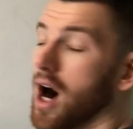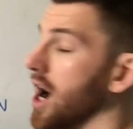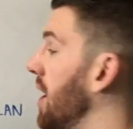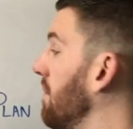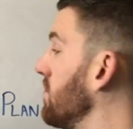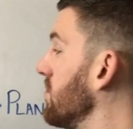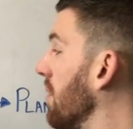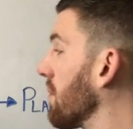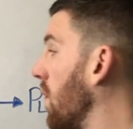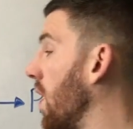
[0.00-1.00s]

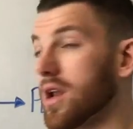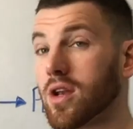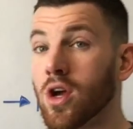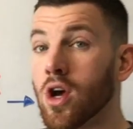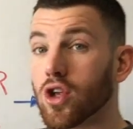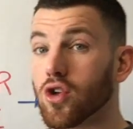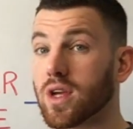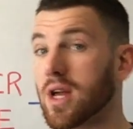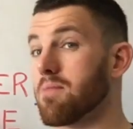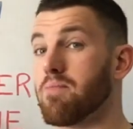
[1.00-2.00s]
Number 1, you
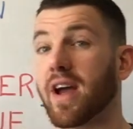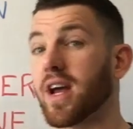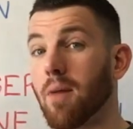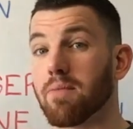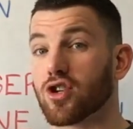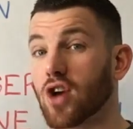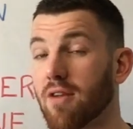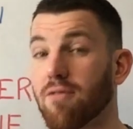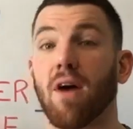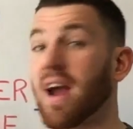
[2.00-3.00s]
can pick up and try
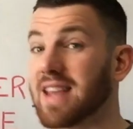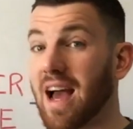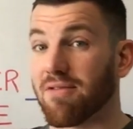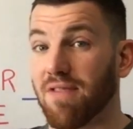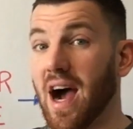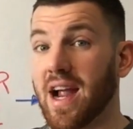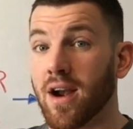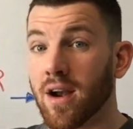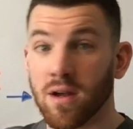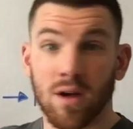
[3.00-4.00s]
to fight that
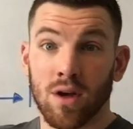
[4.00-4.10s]
fire.